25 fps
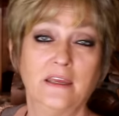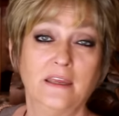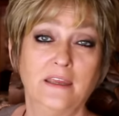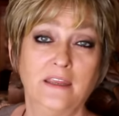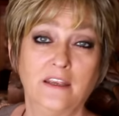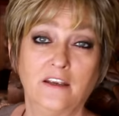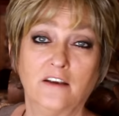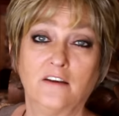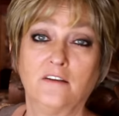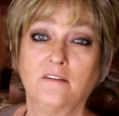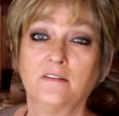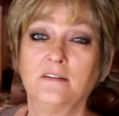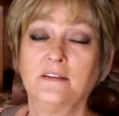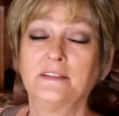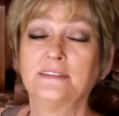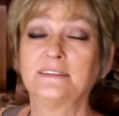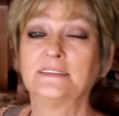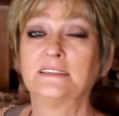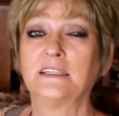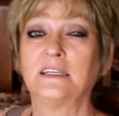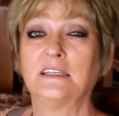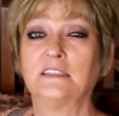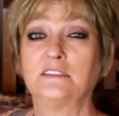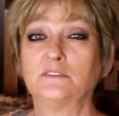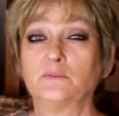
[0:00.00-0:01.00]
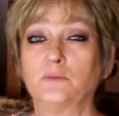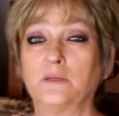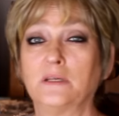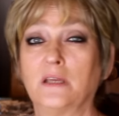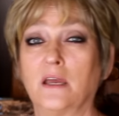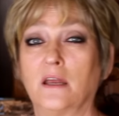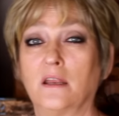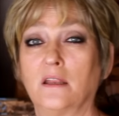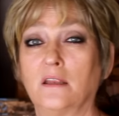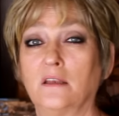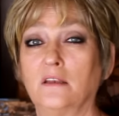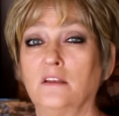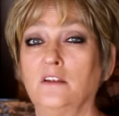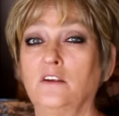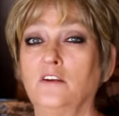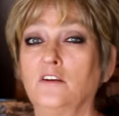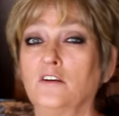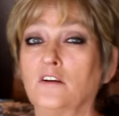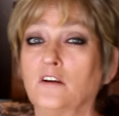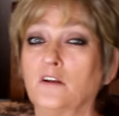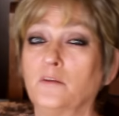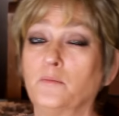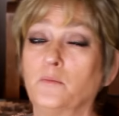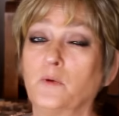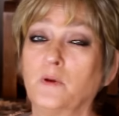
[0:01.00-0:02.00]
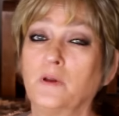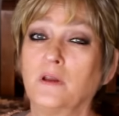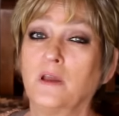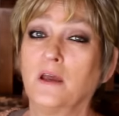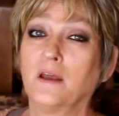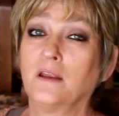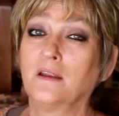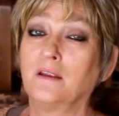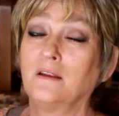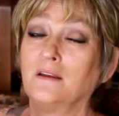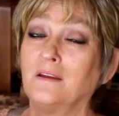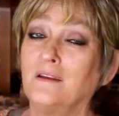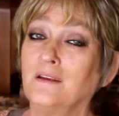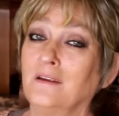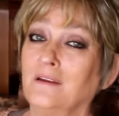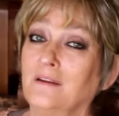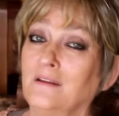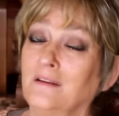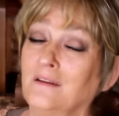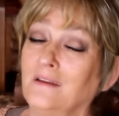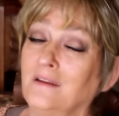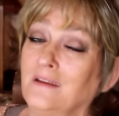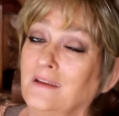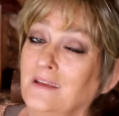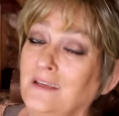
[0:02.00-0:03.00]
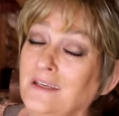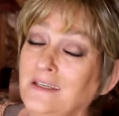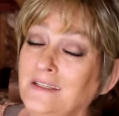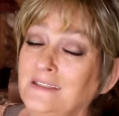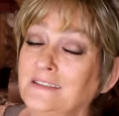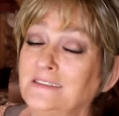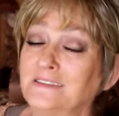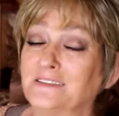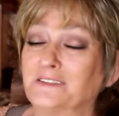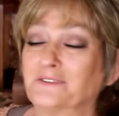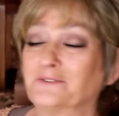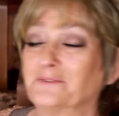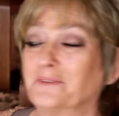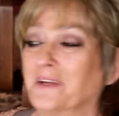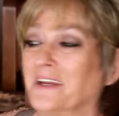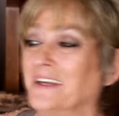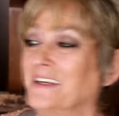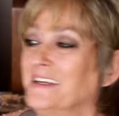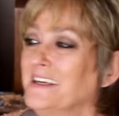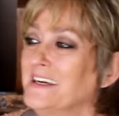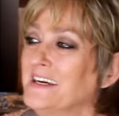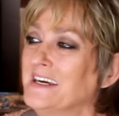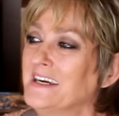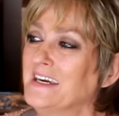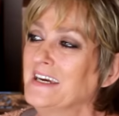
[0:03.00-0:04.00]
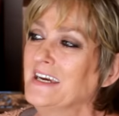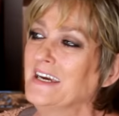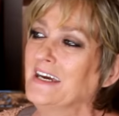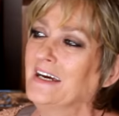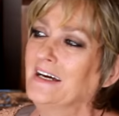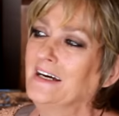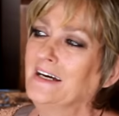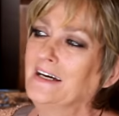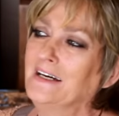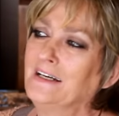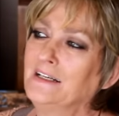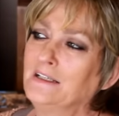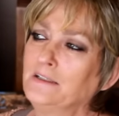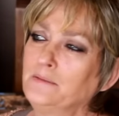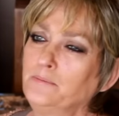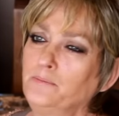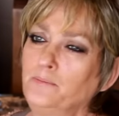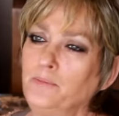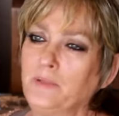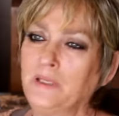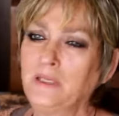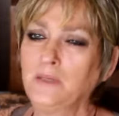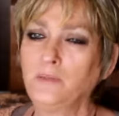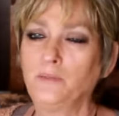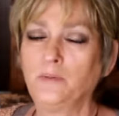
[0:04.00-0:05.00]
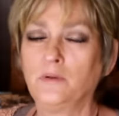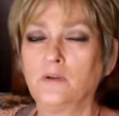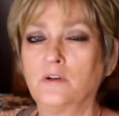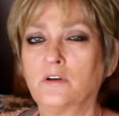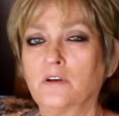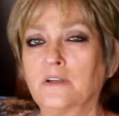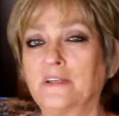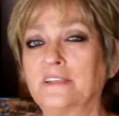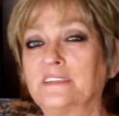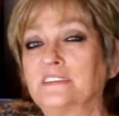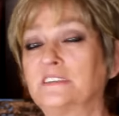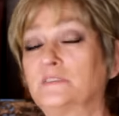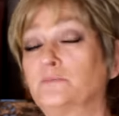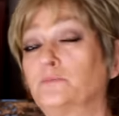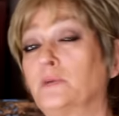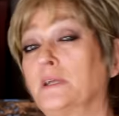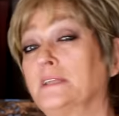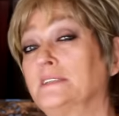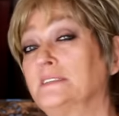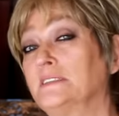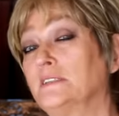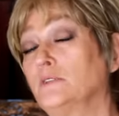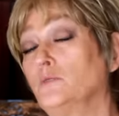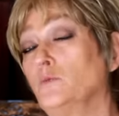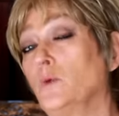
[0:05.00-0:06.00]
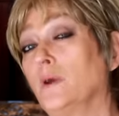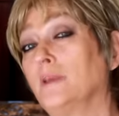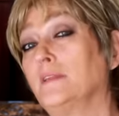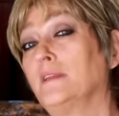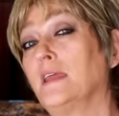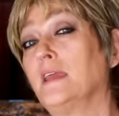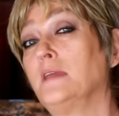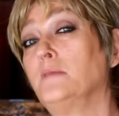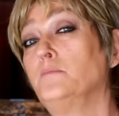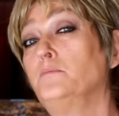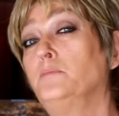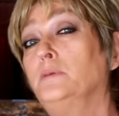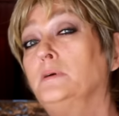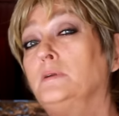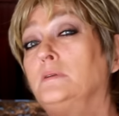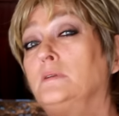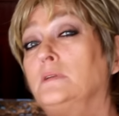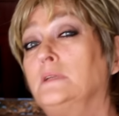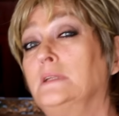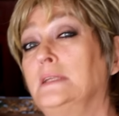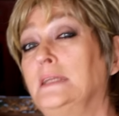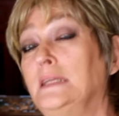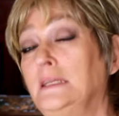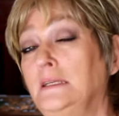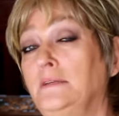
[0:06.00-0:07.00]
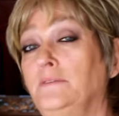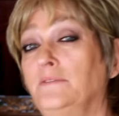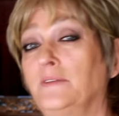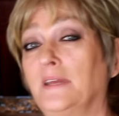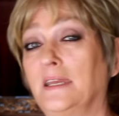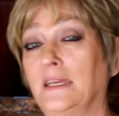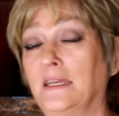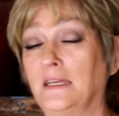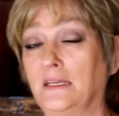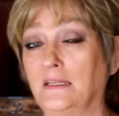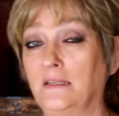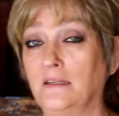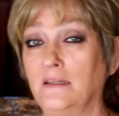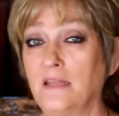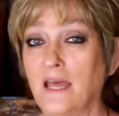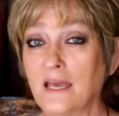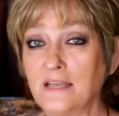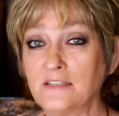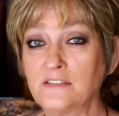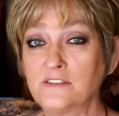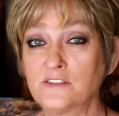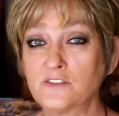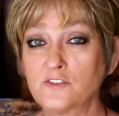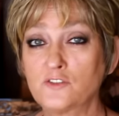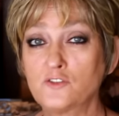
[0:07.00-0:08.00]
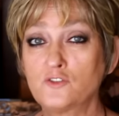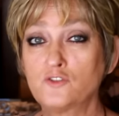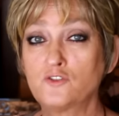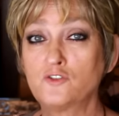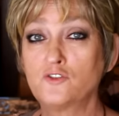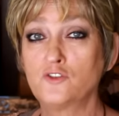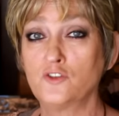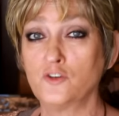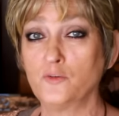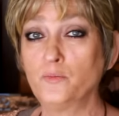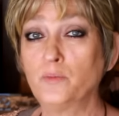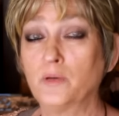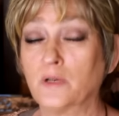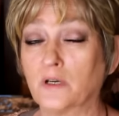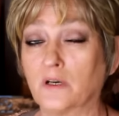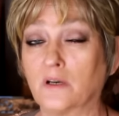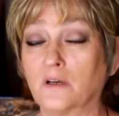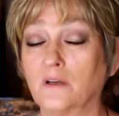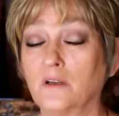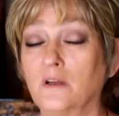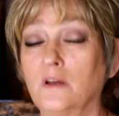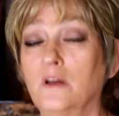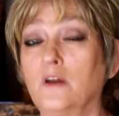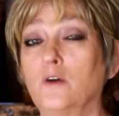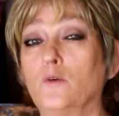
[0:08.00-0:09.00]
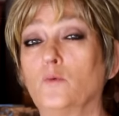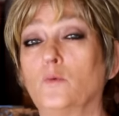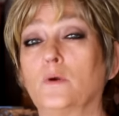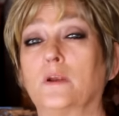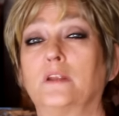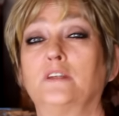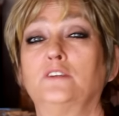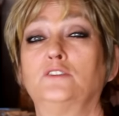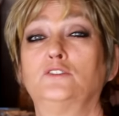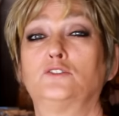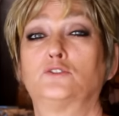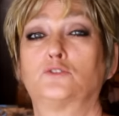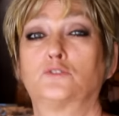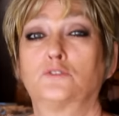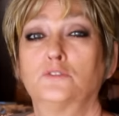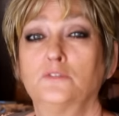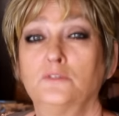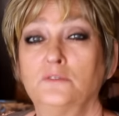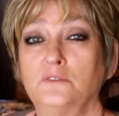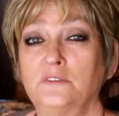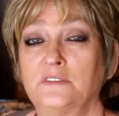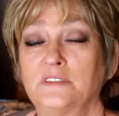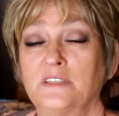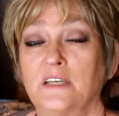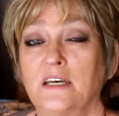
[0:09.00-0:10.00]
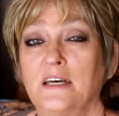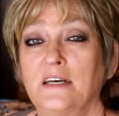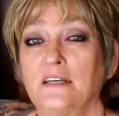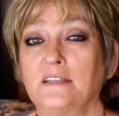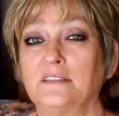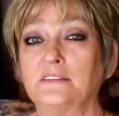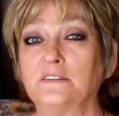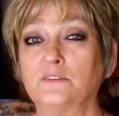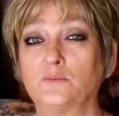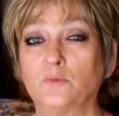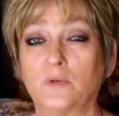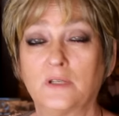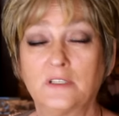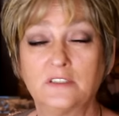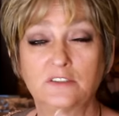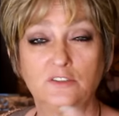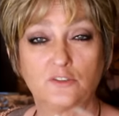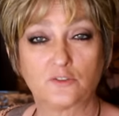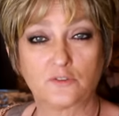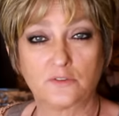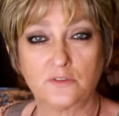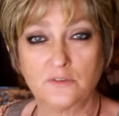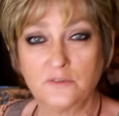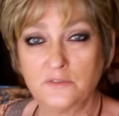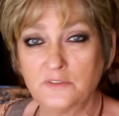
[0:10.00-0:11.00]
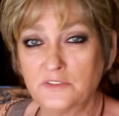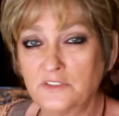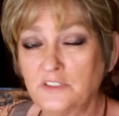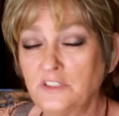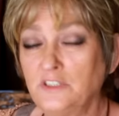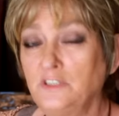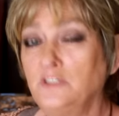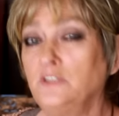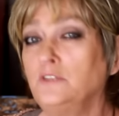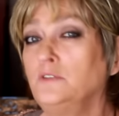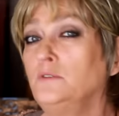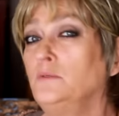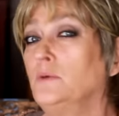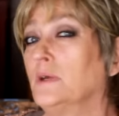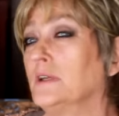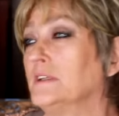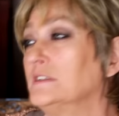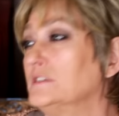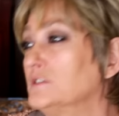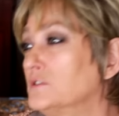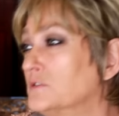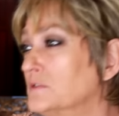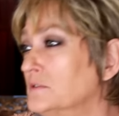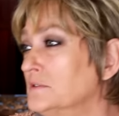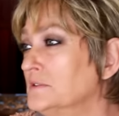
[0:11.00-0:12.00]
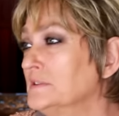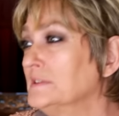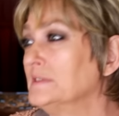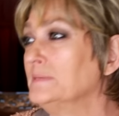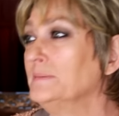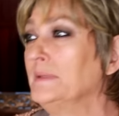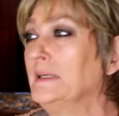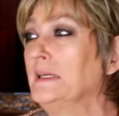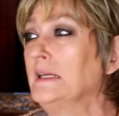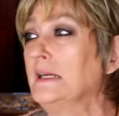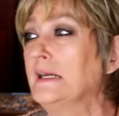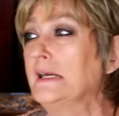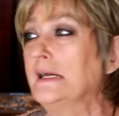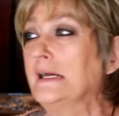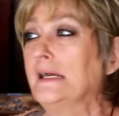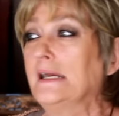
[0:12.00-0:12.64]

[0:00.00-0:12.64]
Here in the States, we got it in Europe, we got it in the East, right? People are expressing what they believe in. That's Jupiter. What is true to us, what is true to you, what is true to me.